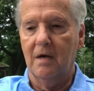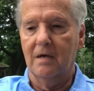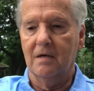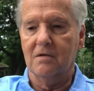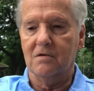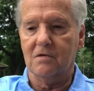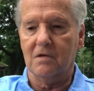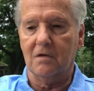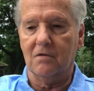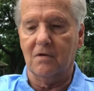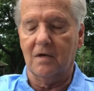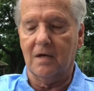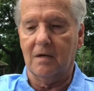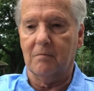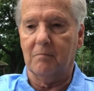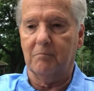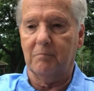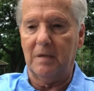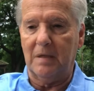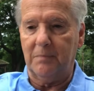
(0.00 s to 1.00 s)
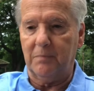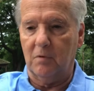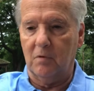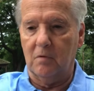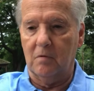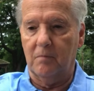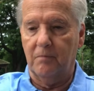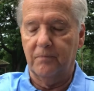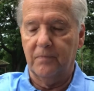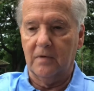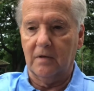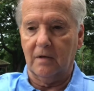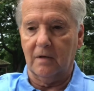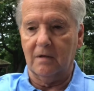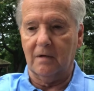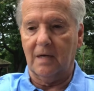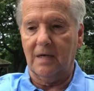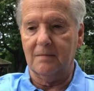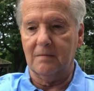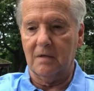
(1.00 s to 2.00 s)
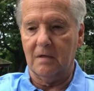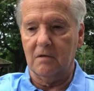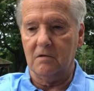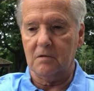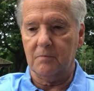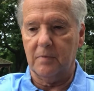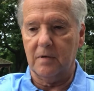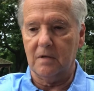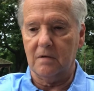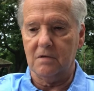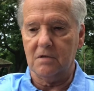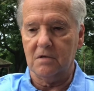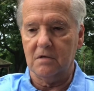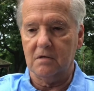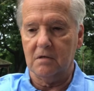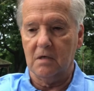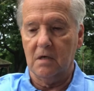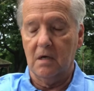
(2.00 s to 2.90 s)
so that people can come to those parishes.